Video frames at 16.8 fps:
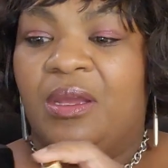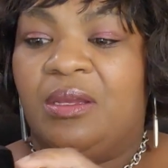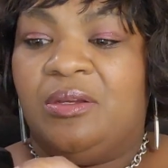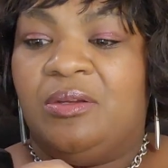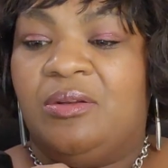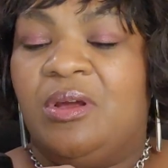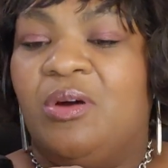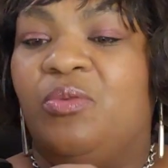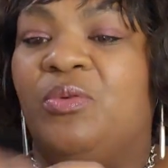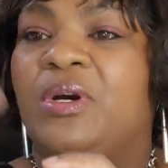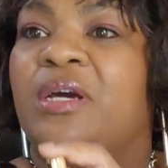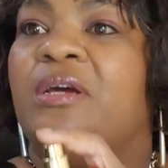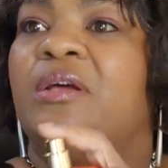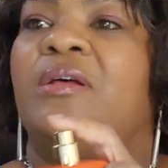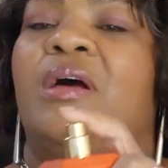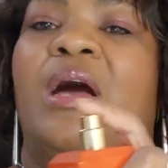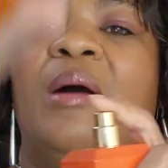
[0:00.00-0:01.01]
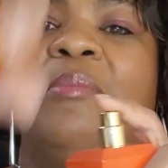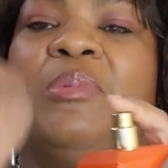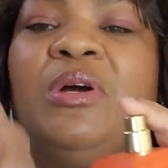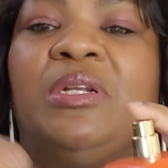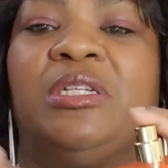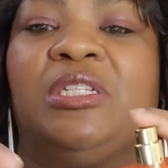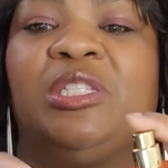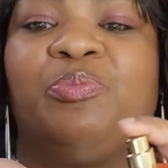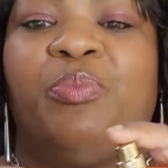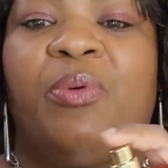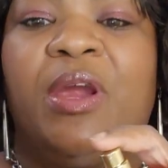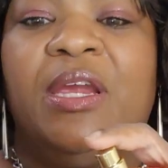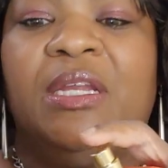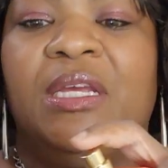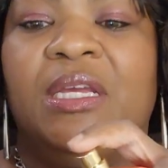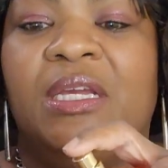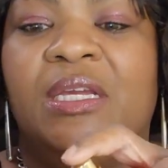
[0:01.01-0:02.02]
You know what? I'm going to
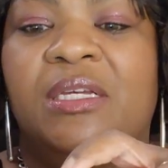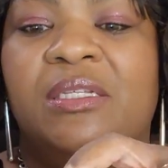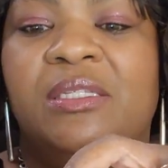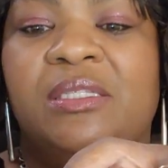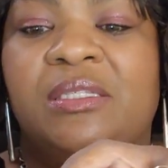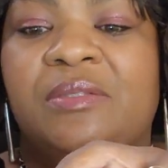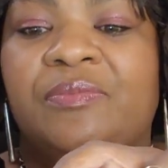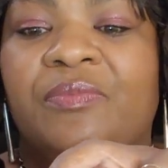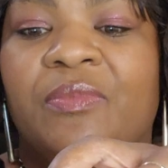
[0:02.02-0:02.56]
spray these.